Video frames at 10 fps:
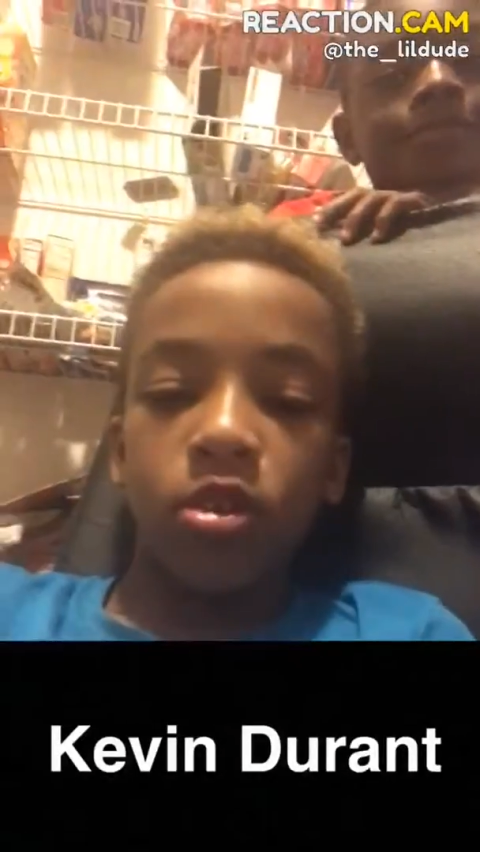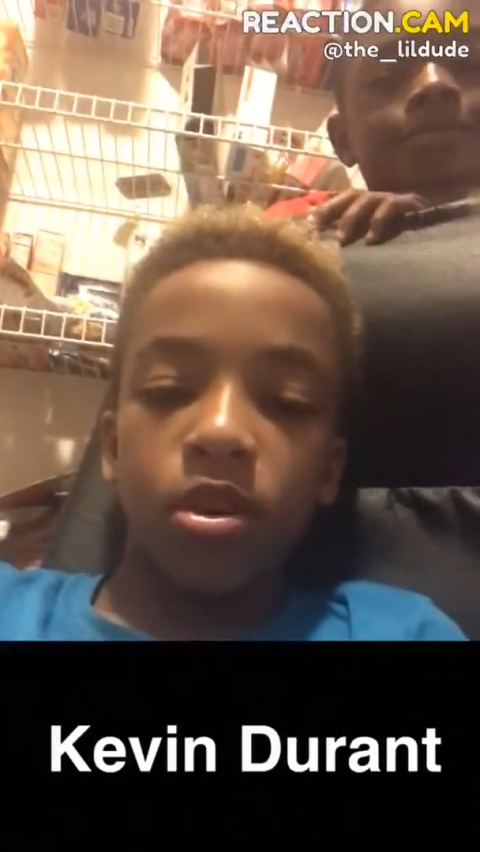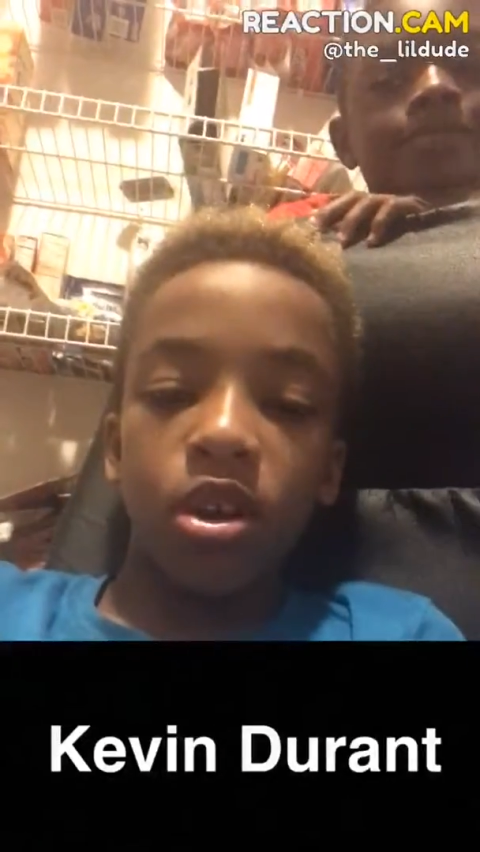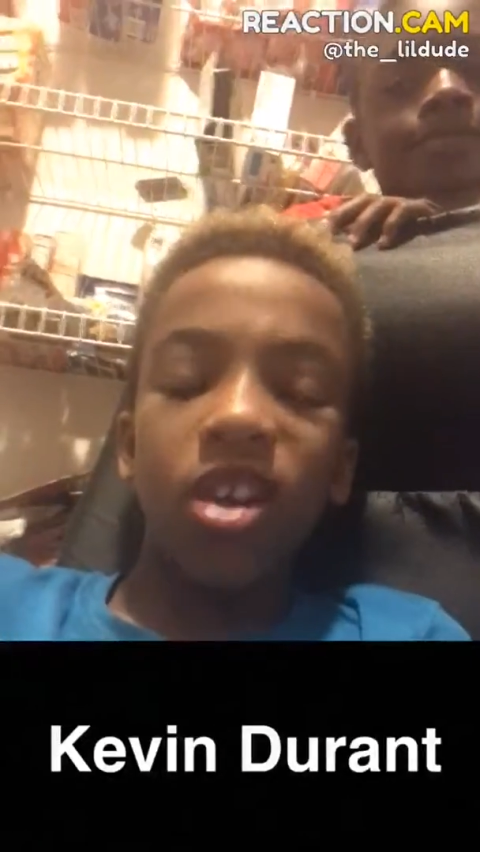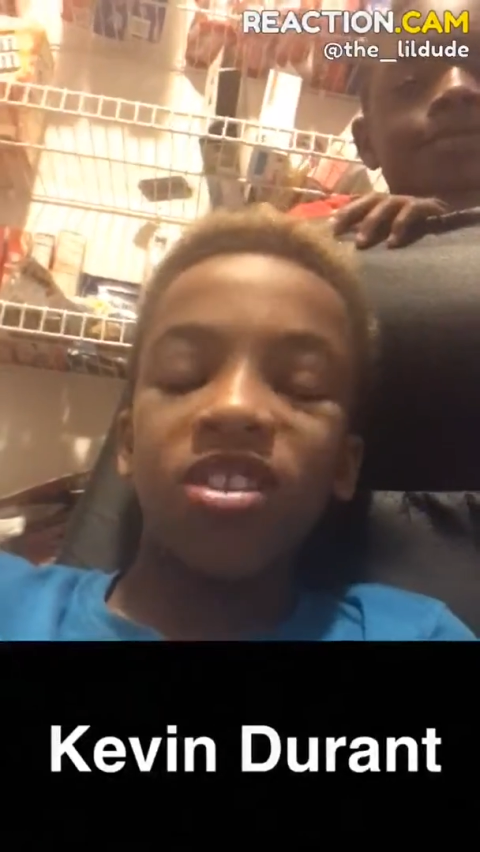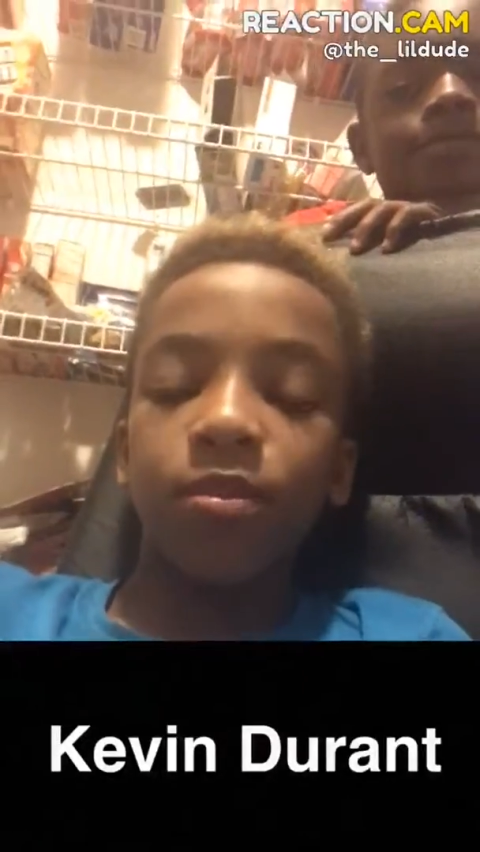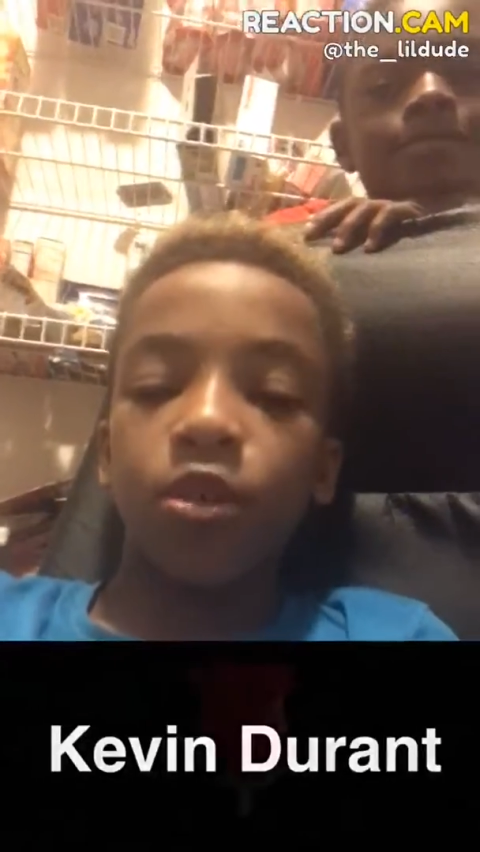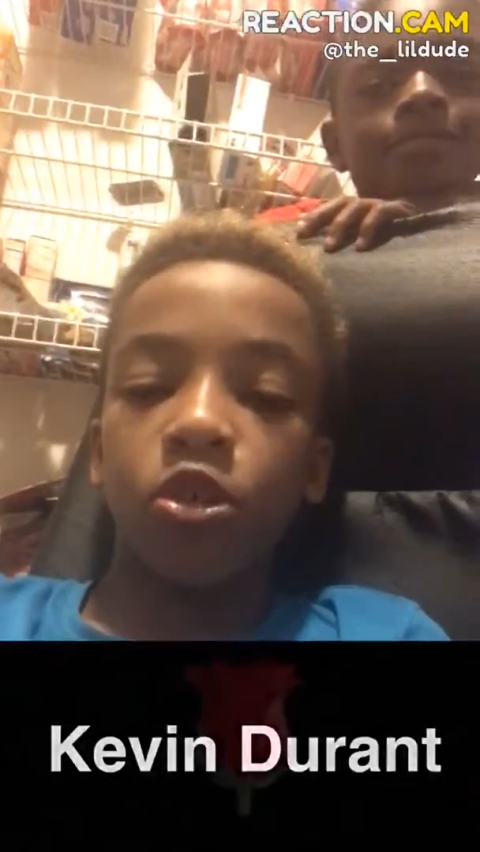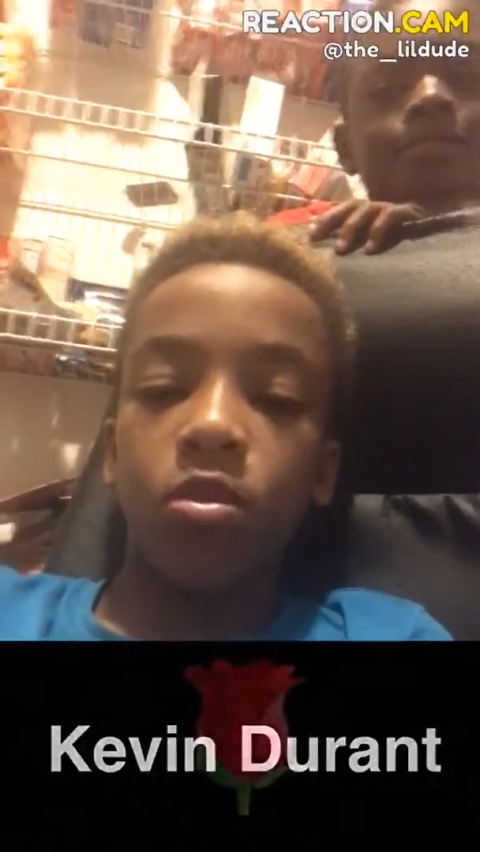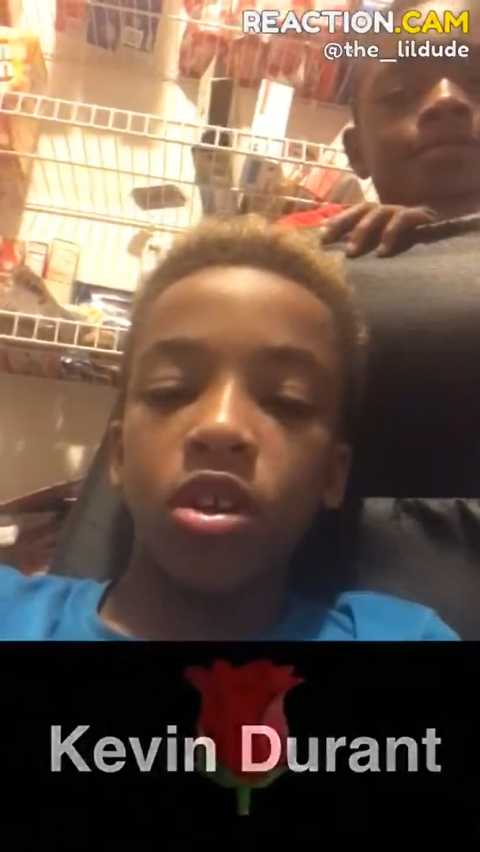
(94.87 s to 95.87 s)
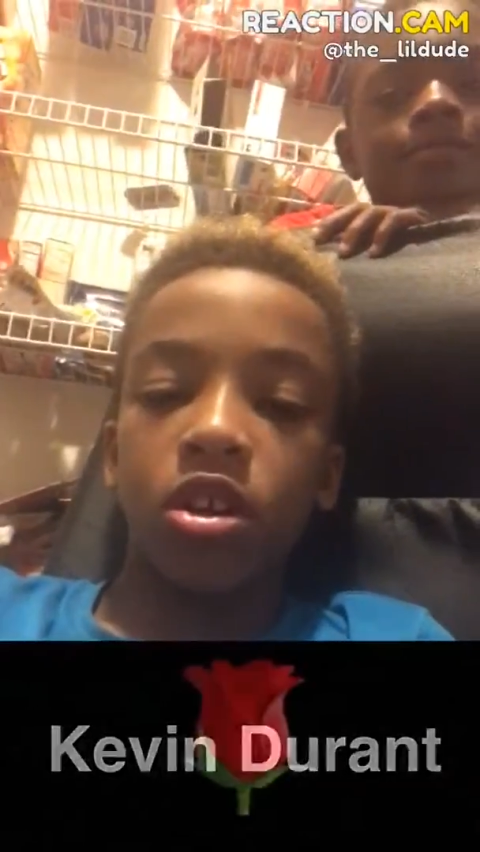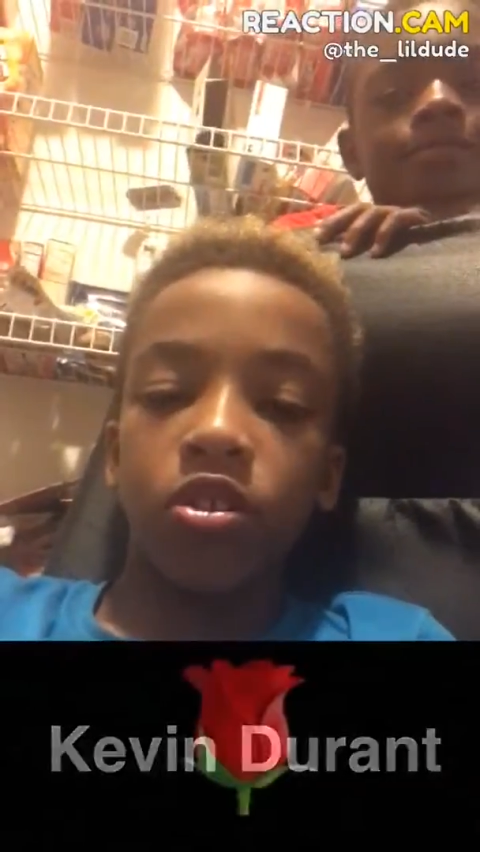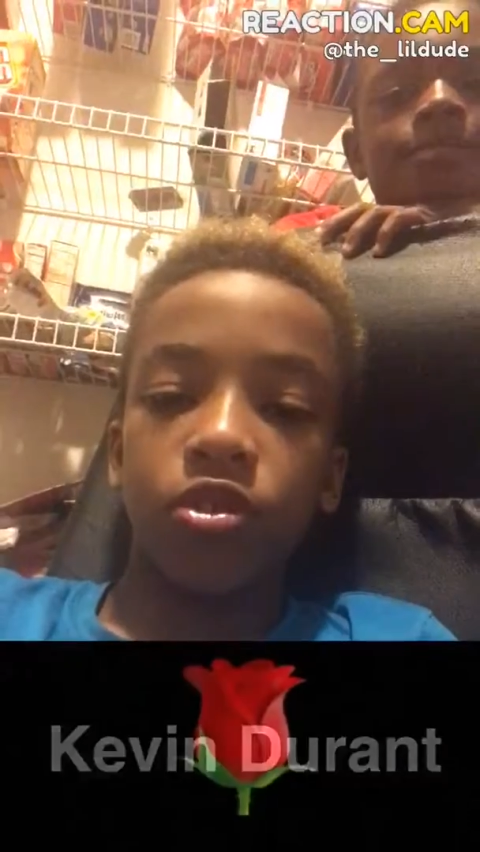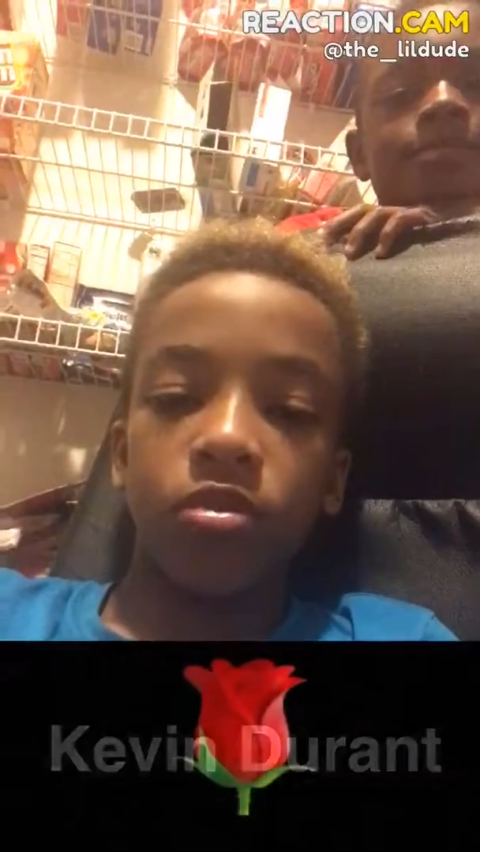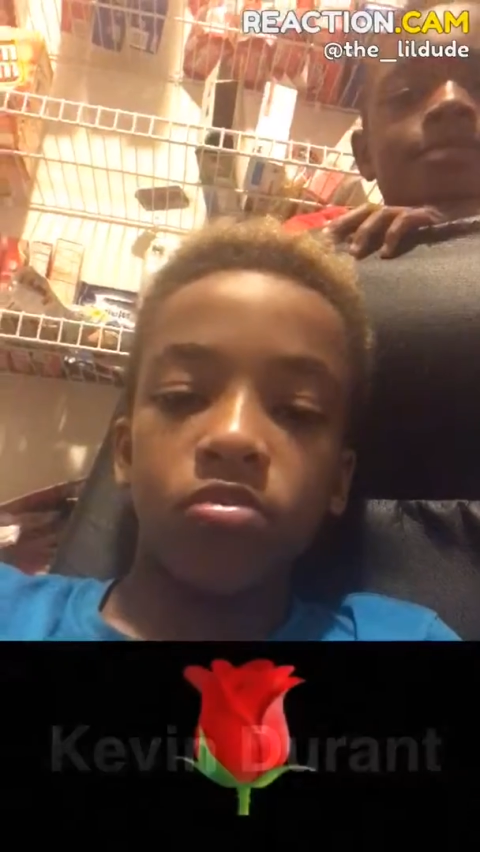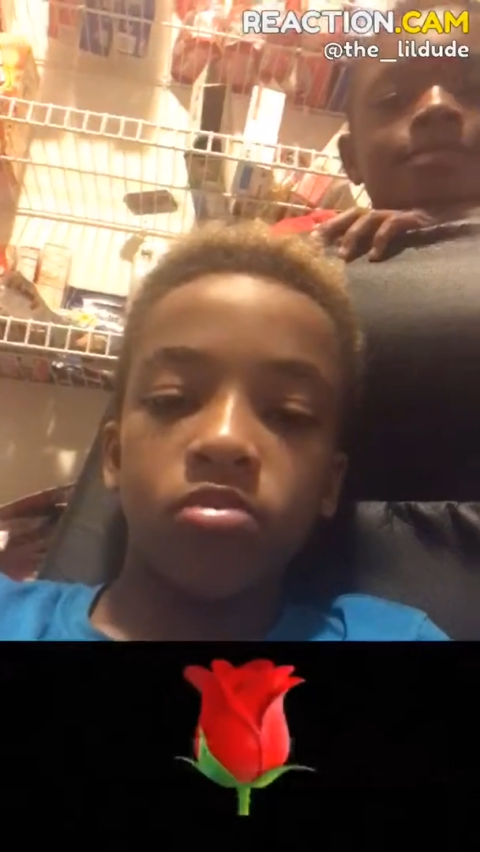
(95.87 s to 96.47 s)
be he's supposed to be a lizard.